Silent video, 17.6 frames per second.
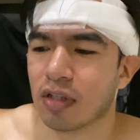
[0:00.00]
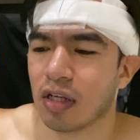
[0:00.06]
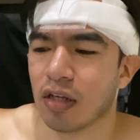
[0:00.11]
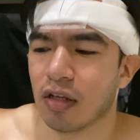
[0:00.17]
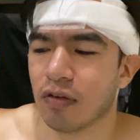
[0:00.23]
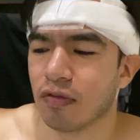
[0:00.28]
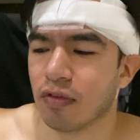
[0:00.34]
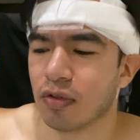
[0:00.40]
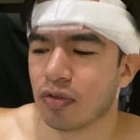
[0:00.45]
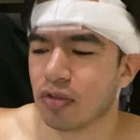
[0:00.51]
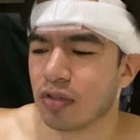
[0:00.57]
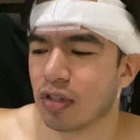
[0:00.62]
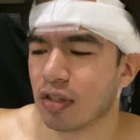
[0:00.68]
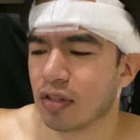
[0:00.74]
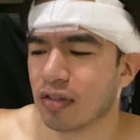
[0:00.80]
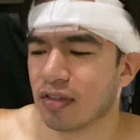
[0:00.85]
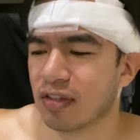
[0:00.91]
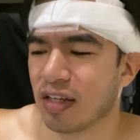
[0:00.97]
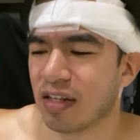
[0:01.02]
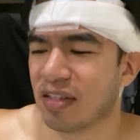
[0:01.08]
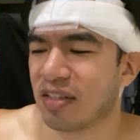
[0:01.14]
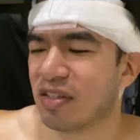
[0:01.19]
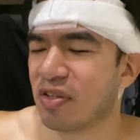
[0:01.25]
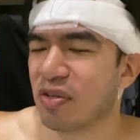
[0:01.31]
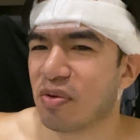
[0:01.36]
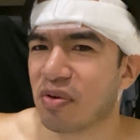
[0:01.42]
I love those things.
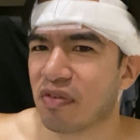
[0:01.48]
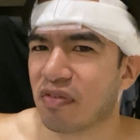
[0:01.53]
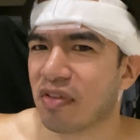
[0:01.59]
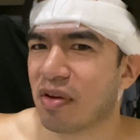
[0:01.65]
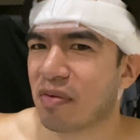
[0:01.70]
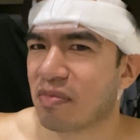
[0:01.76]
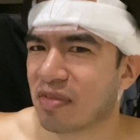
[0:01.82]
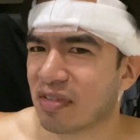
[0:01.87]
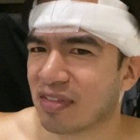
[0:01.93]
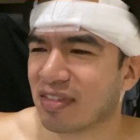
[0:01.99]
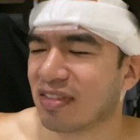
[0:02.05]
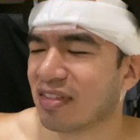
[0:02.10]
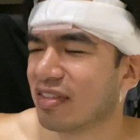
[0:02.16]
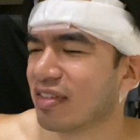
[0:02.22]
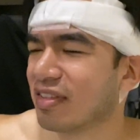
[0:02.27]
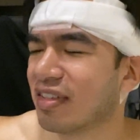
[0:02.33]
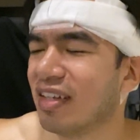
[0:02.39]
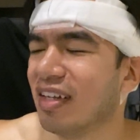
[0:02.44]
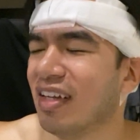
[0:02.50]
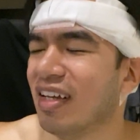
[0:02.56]
And two of them is just,